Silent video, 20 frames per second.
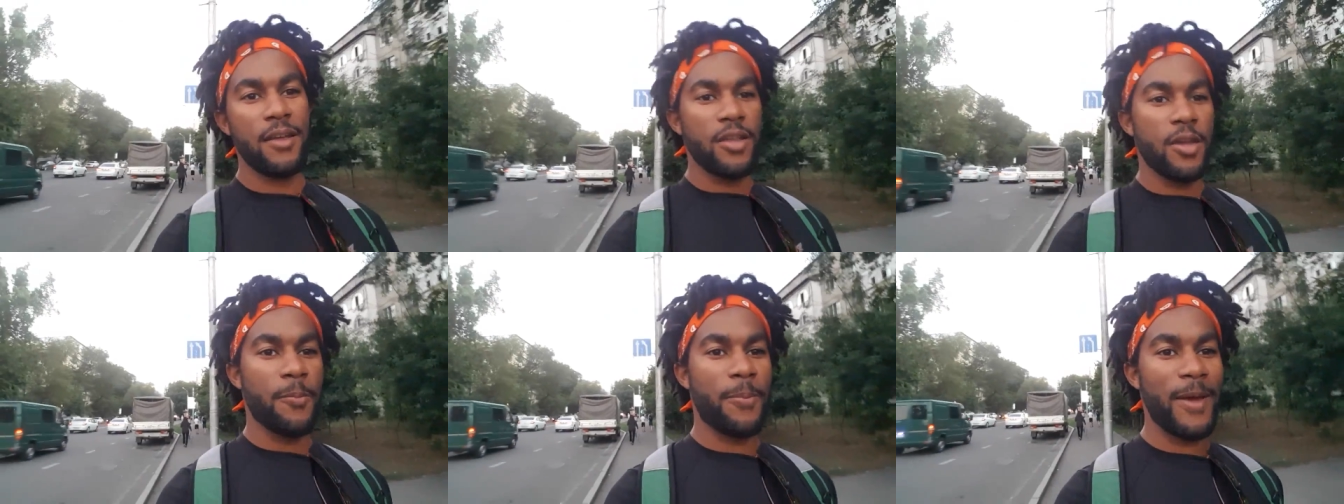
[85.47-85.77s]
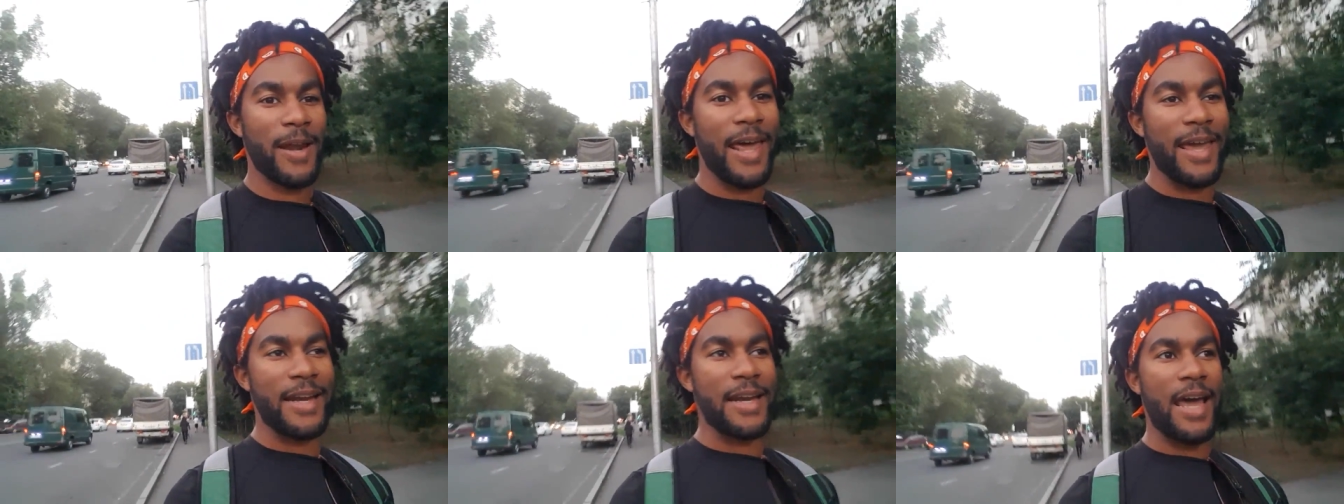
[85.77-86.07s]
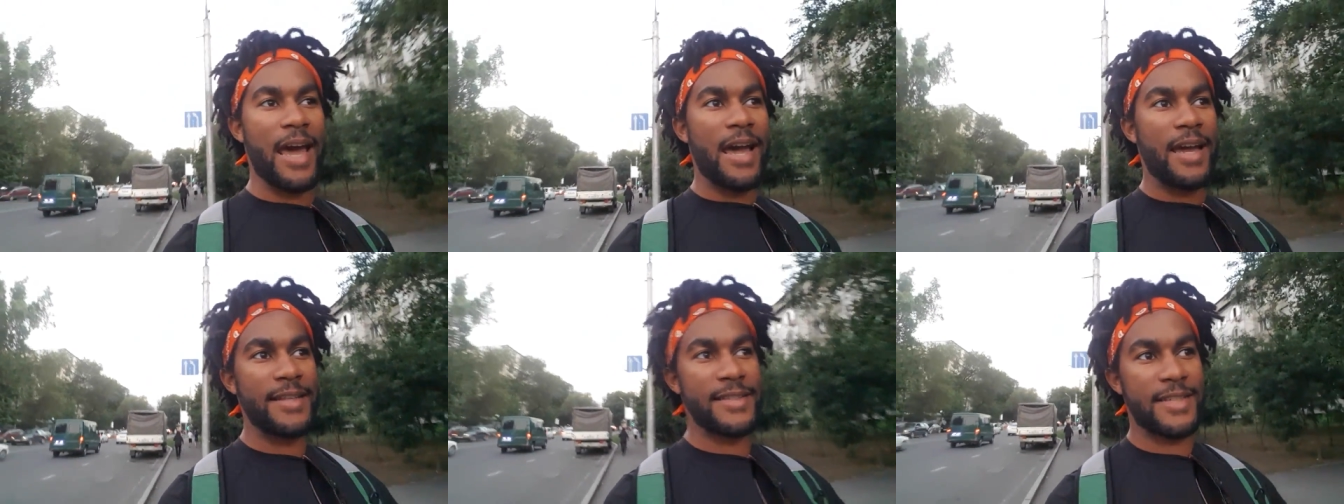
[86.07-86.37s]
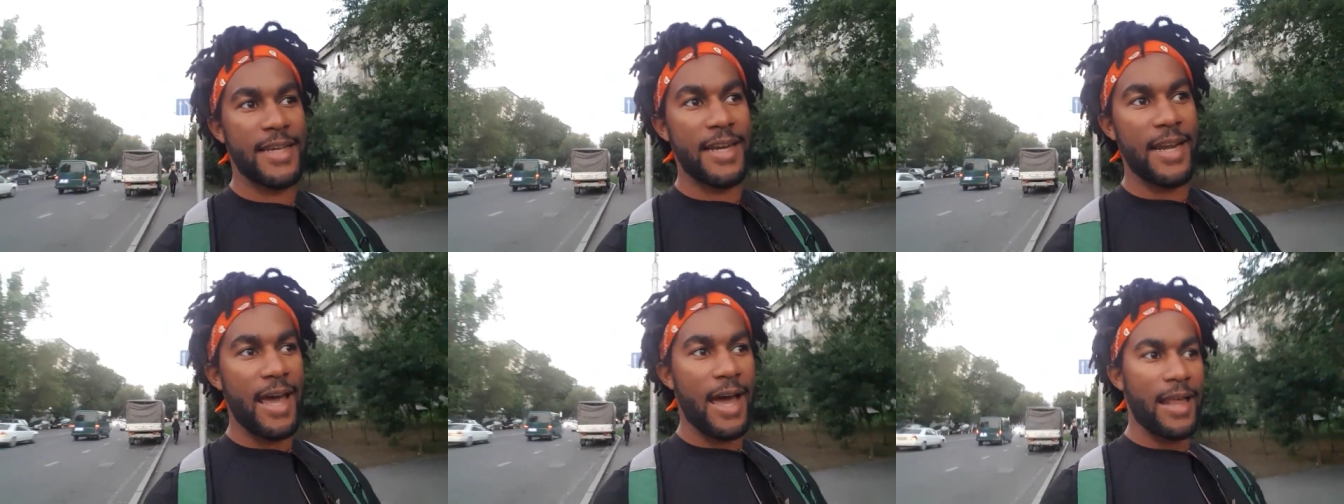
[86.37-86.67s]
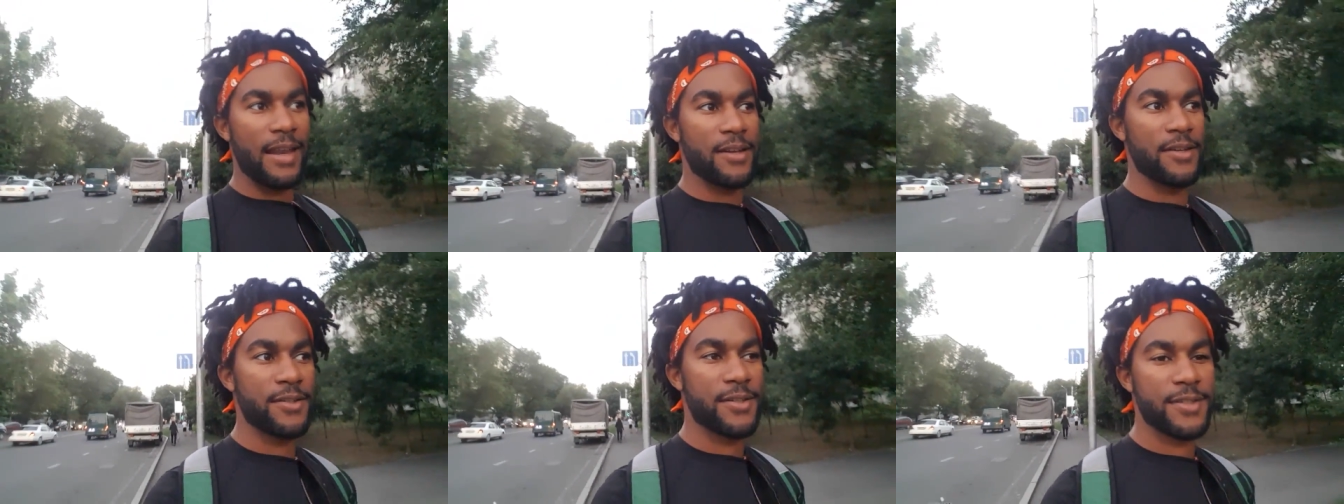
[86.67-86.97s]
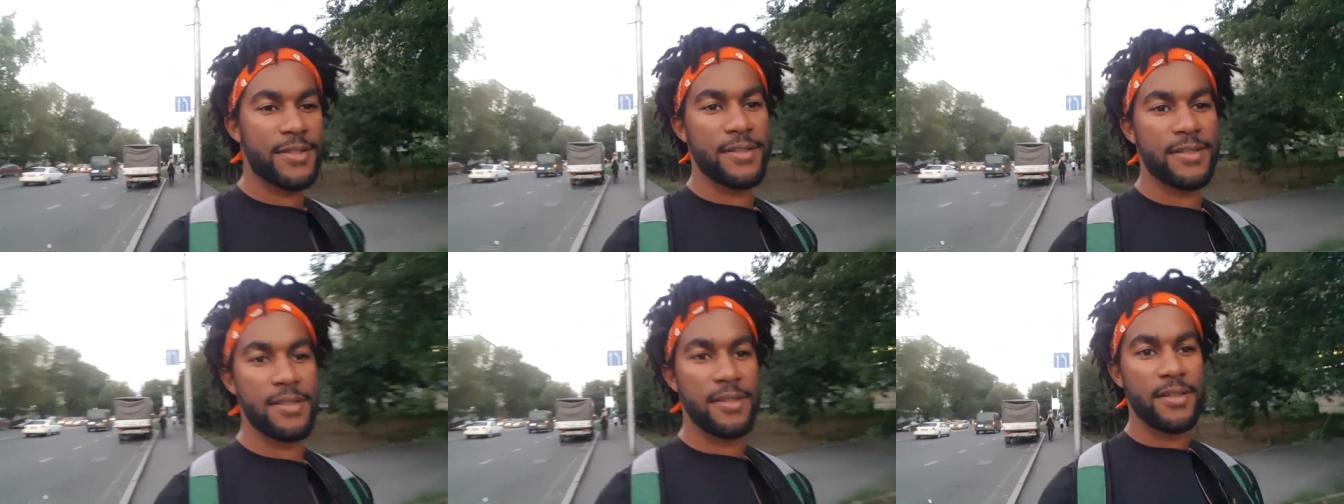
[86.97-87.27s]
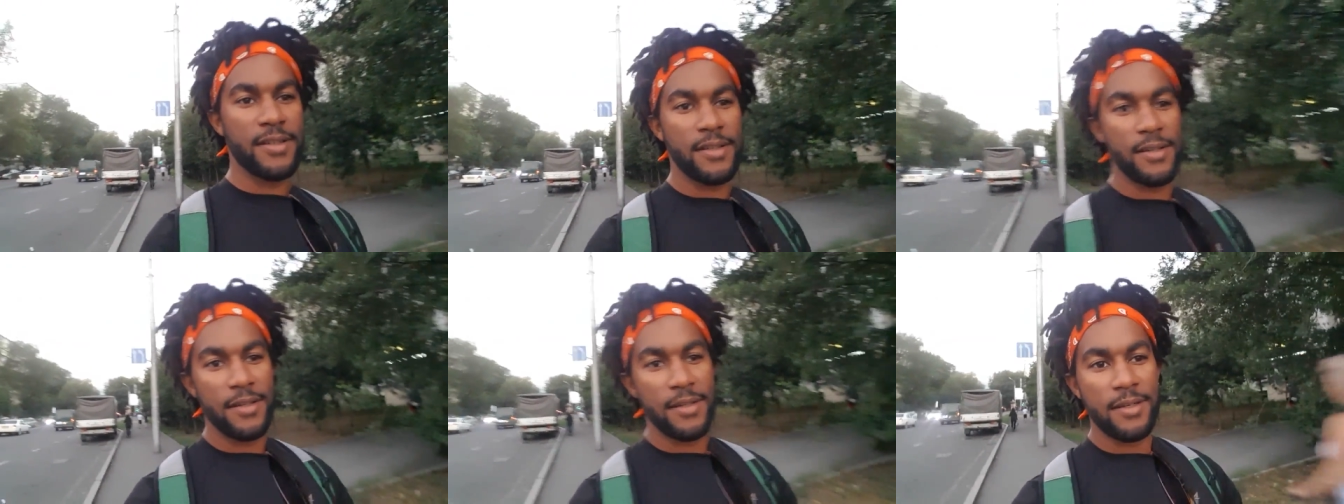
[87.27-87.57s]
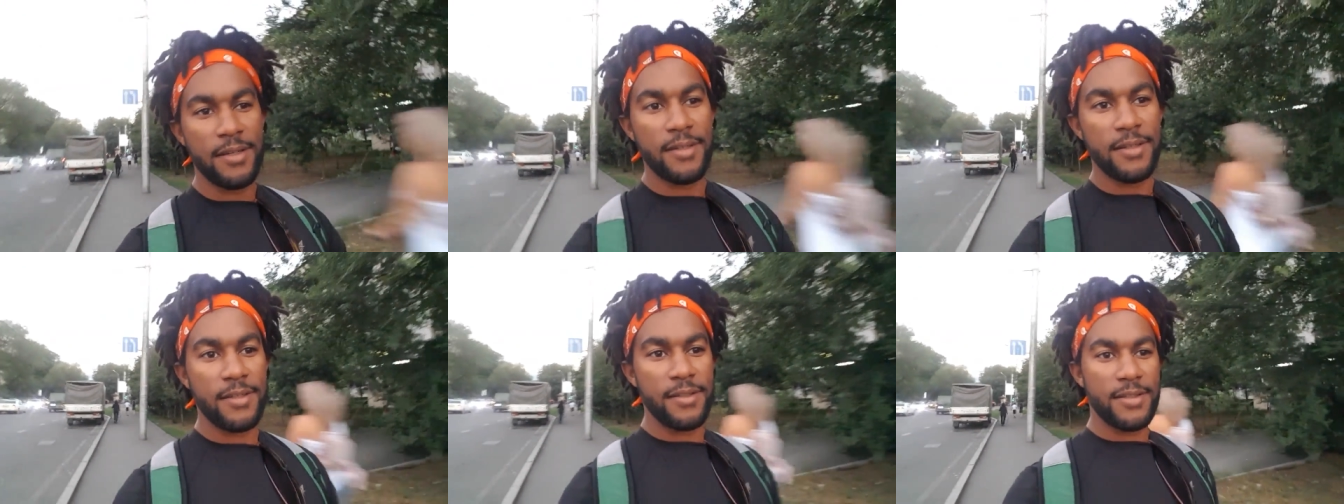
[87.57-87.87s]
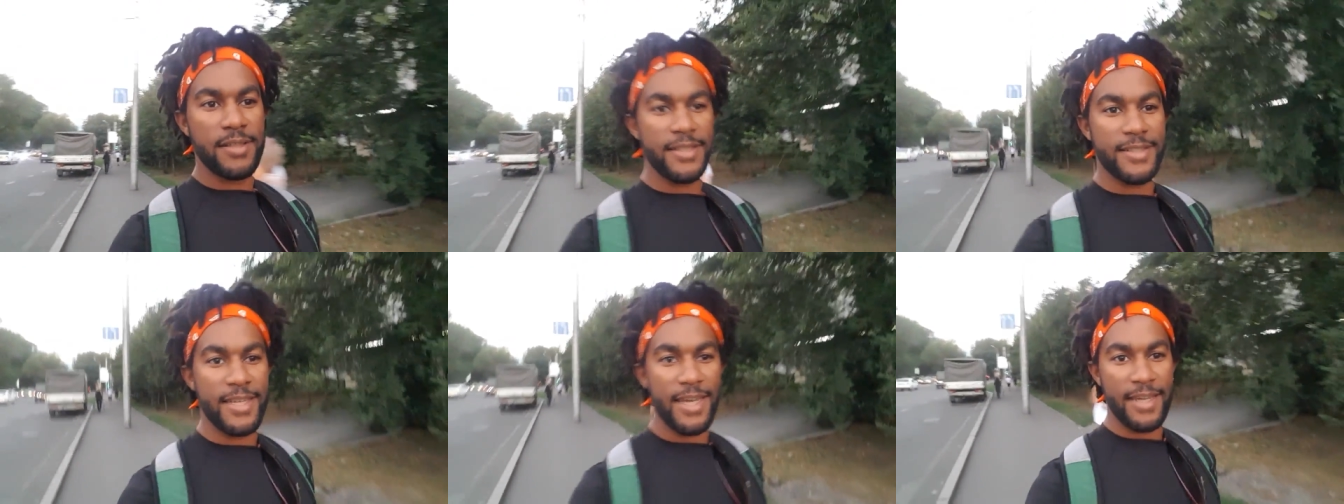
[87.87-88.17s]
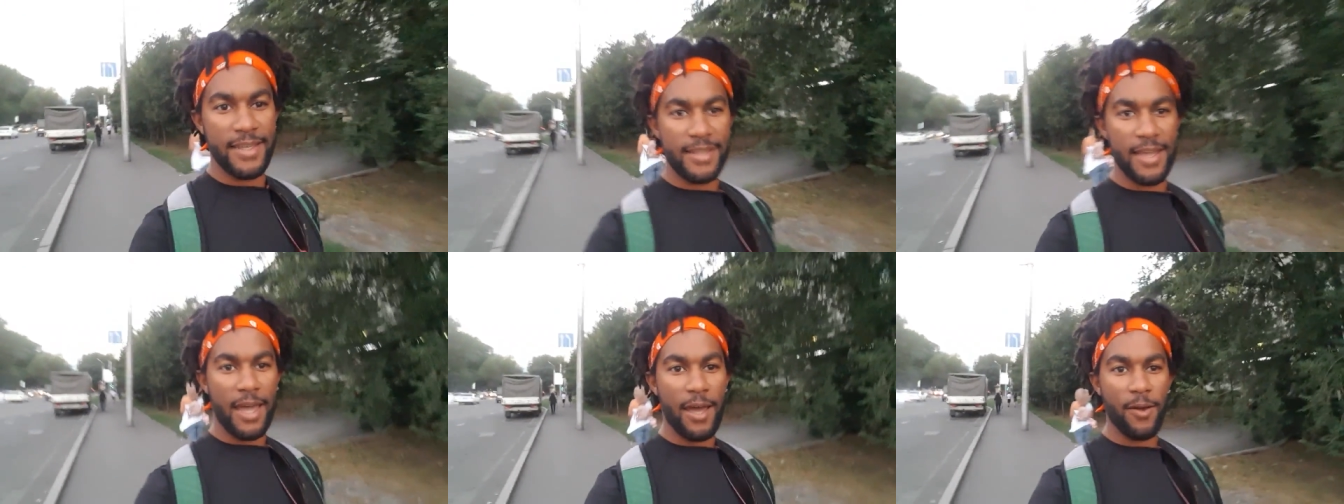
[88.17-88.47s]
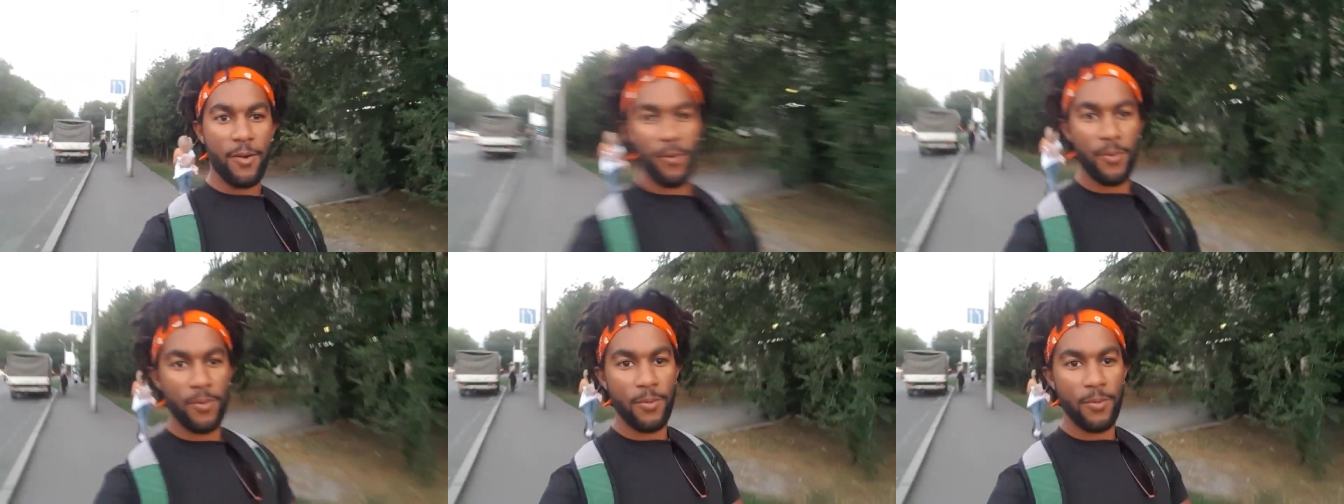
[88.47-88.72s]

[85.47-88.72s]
$9, $10 to take that.